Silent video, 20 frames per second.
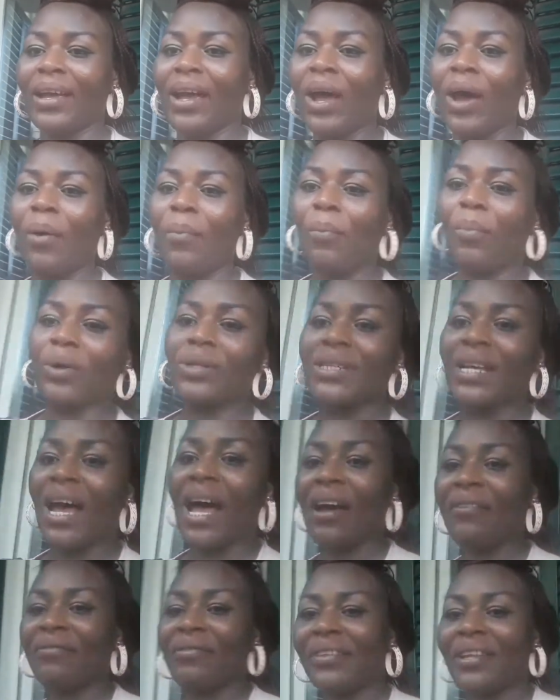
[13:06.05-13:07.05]
But
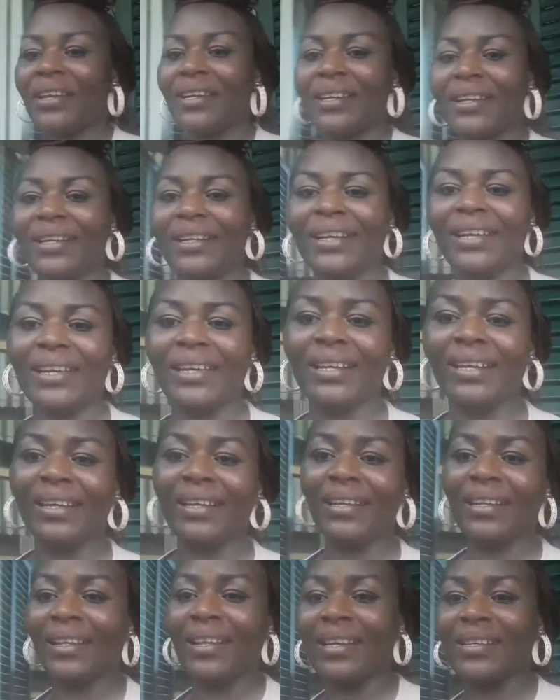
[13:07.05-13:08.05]
after cleaning,
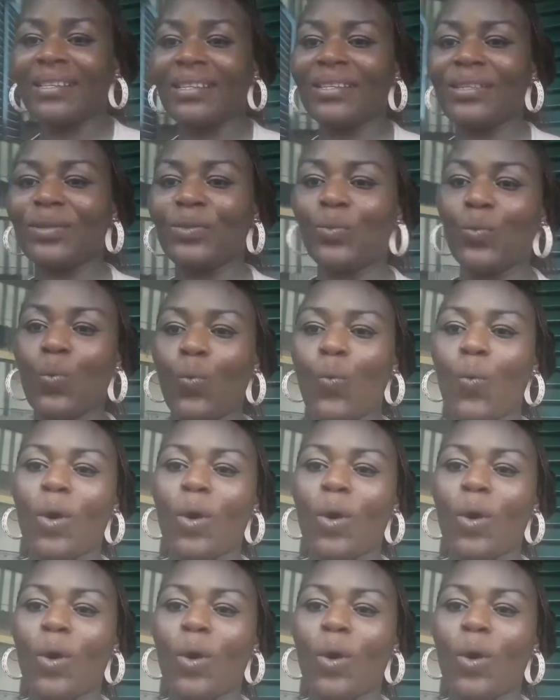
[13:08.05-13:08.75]
this is what